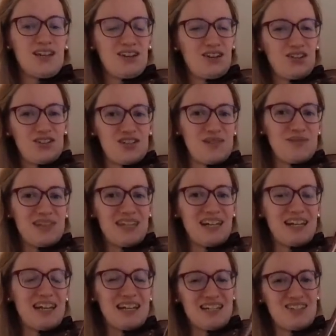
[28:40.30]
or something like
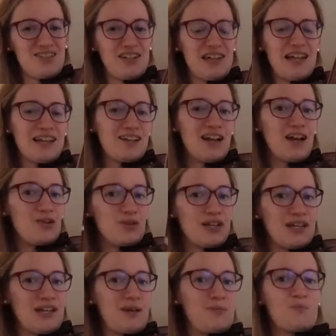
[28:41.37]
that. It's not like how
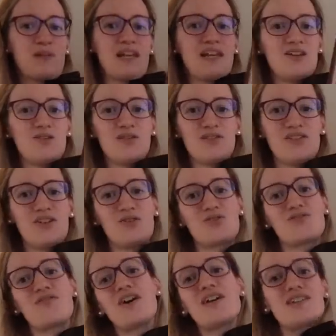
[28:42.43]
can I play all the notes
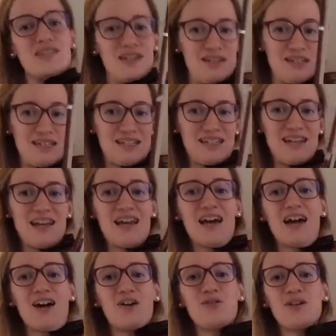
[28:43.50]
fast. It's
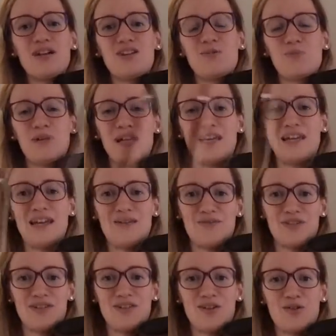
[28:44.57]
how can you play
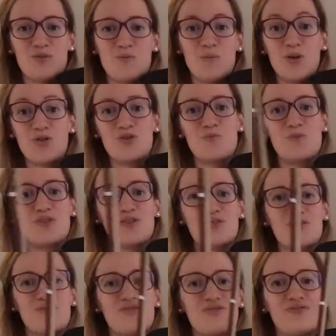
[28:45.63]
every note most
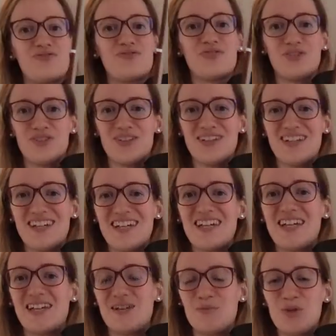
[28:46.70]
beautiful
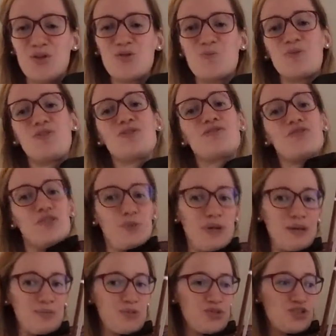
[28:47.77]
in the most beautiful way
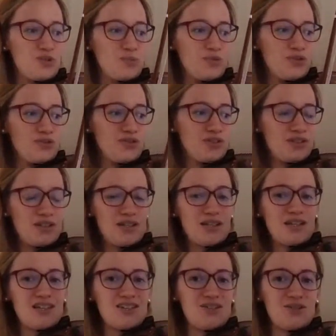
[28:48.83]
possible.
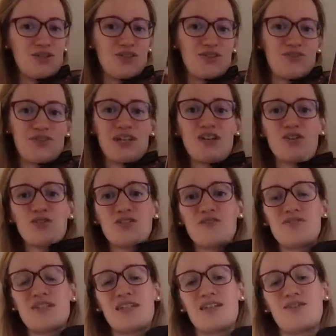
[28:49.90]
So the three octave
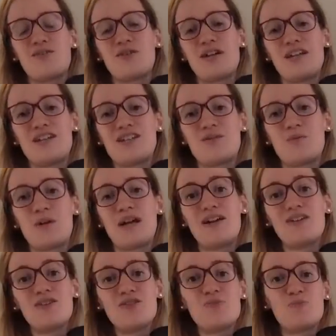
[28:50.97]
scale is where
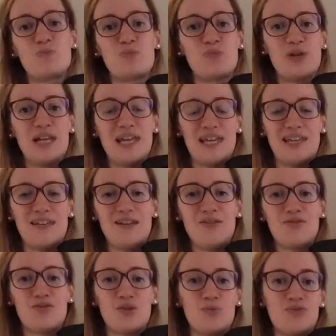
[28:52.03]
you play
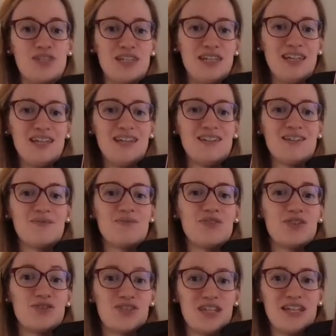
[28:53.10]
from G
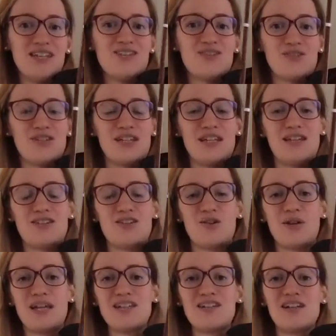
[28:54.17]
to G to G. So
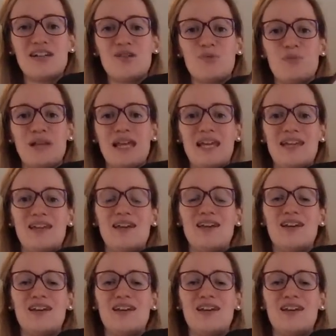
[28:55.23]
actually you play